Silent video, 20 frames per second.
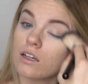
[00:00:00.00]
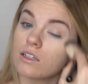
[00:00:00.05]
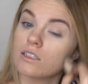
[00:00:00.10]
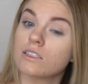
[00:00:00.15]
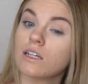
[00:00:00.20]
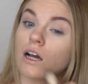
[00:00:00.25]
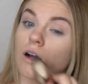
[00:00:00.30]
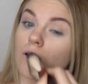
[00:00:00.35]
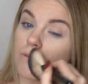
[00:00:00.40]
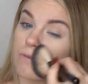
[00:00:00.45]

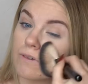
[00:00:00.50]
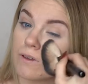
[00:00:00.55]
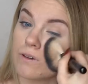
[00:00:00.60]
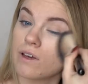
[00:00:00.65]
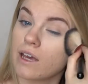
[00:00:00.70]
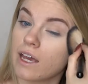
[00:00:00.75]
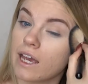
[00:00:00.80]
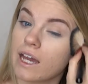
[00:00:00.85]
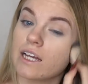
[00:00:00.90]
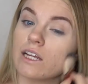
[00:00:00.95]
So you
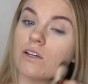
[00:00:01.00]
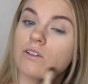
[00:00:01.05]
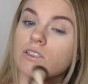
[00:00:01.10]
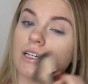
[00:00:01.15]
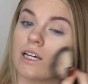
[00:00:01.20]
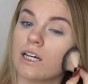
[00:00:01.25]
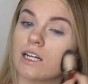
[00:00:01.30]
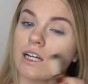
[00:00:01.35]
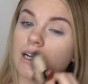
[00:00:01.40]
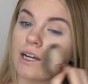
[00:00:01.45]
can use
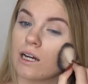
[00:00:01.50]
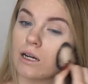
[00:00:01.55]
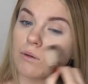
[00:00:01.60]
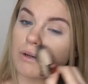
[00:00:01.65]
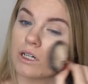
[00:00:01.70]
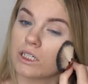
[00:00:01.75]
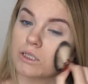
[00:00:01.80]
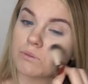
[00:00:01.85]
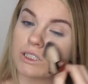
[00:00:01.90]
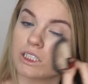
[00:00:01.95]
it in an
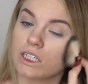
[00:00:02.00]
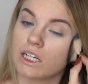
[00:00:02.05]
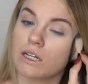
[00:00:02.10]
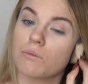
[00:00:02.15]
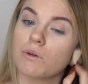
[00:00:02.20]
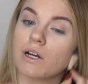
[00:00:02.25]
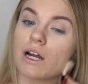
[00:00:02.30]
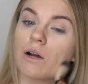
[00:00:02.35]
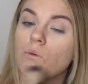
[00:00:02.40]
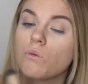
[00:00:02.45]
airbrush
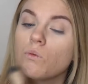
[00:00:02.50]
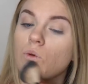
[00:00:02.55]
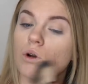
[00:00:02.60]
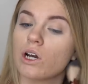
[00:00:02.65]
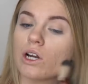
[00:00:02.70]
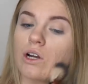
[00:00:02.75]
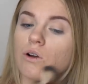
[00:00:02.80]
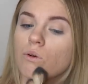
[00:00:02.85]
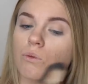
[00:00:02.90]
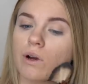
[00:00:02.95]
machine, but I
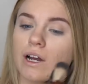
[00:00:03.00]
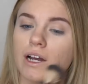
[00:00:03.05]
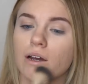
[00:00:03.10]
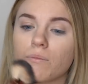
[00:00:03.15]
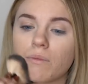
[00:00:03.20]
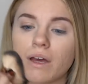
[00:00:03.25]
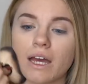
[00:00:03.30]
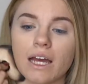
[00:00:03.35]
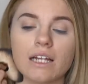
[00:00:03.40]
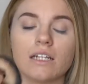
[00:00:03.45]
would
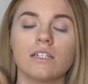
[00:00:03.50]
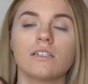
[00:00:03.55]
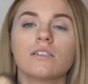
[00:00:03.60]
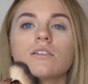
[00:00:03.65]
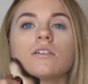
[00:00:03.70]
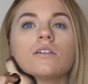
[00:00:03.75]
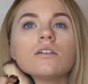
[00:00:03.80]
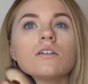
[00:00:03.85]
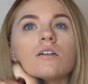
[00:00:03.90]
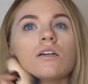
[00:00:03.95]
recommend